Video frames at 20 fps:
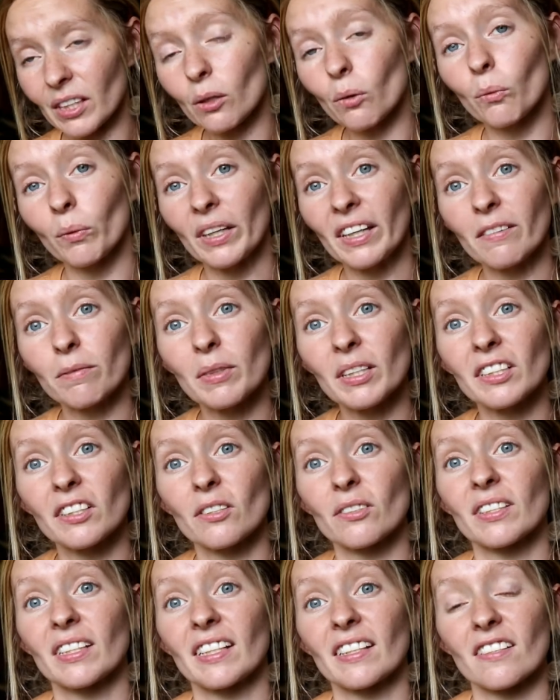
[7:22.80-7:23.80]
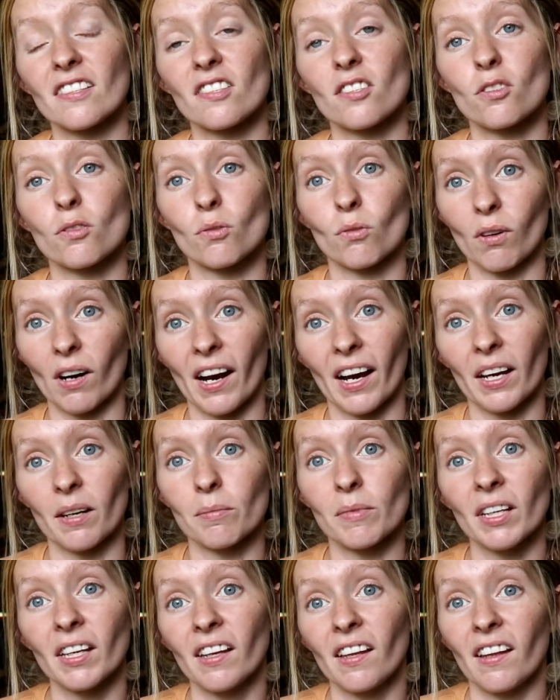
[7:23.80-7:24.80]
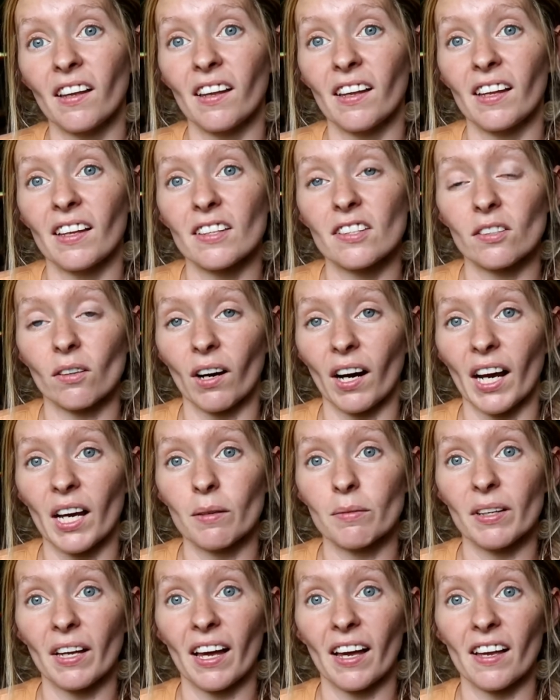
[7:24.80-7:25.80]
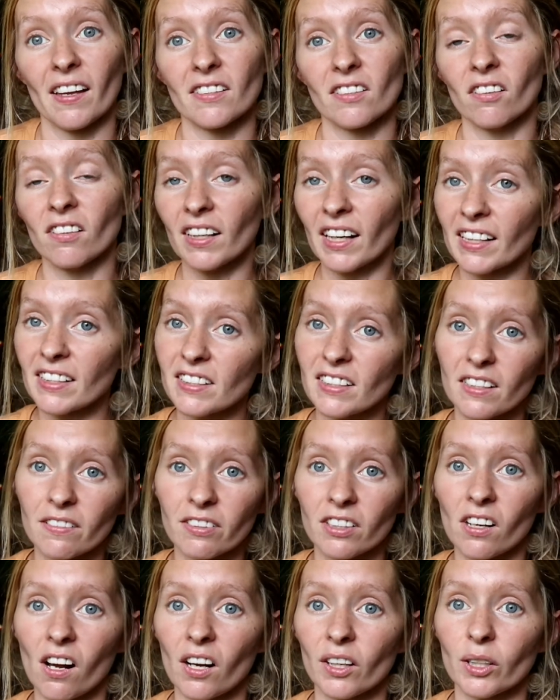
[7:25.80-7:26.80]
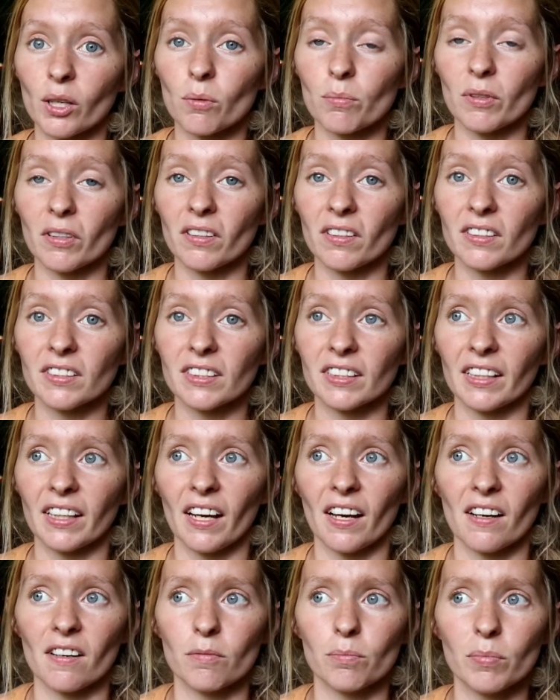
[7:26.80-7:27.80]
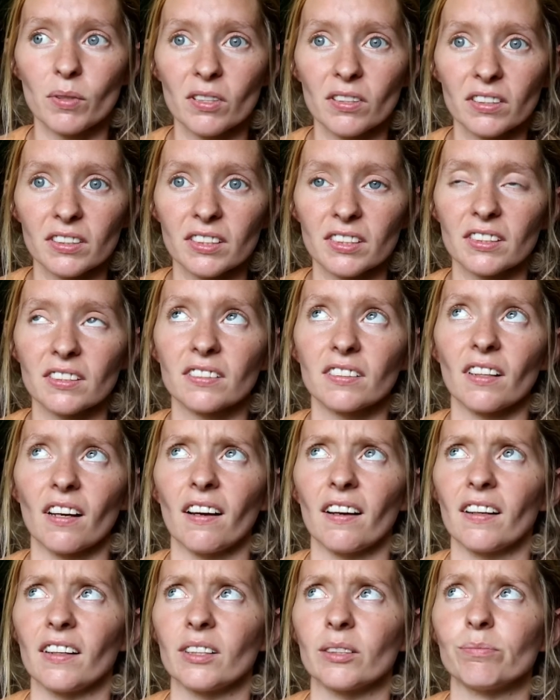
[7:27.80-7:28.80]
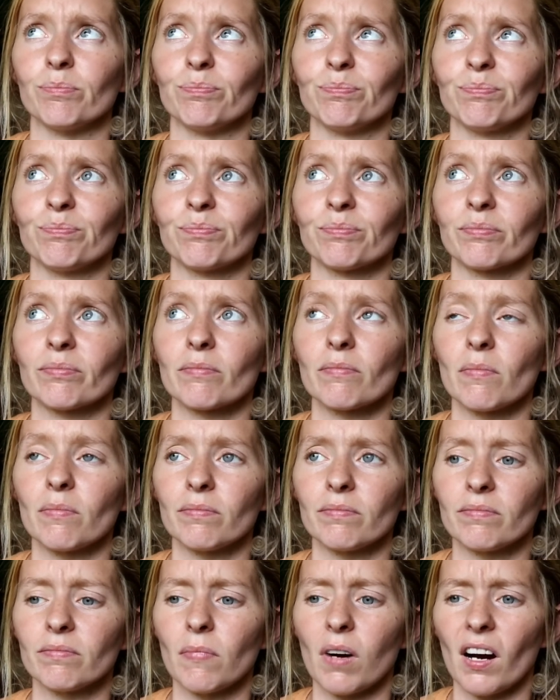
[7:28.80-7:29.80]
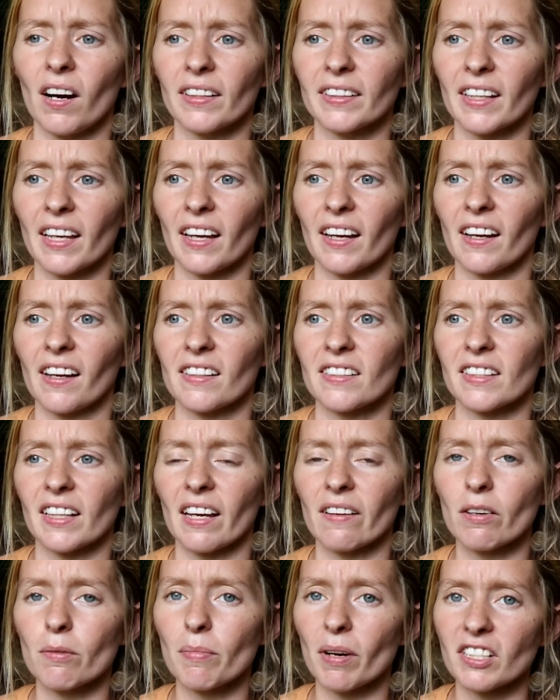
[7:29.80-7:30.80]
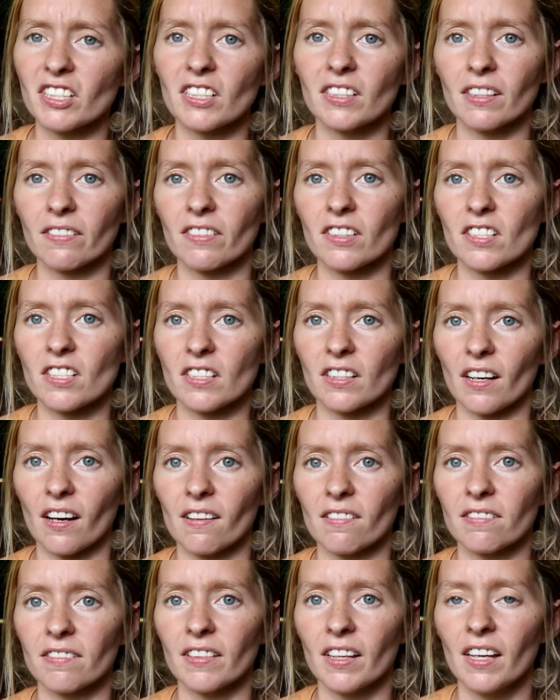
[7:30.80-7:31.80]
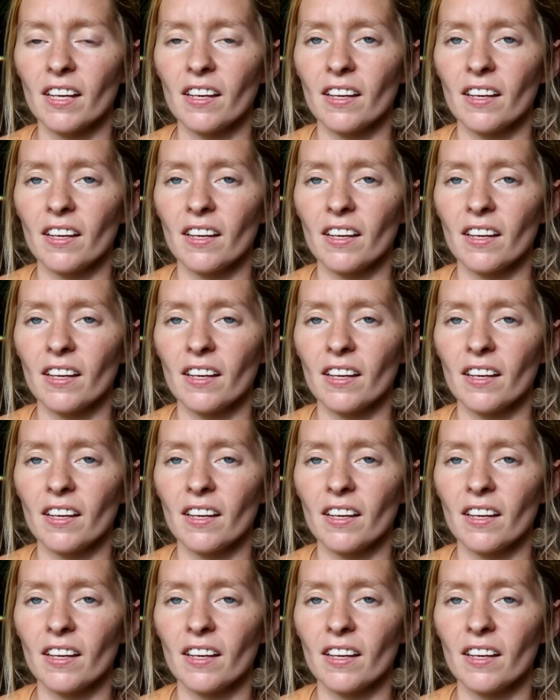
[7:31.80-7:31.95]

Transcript: we have been using Scribed. Scribed has all kinds of different audiobooks. They have books, podcasts. They have a bunch of different stuff,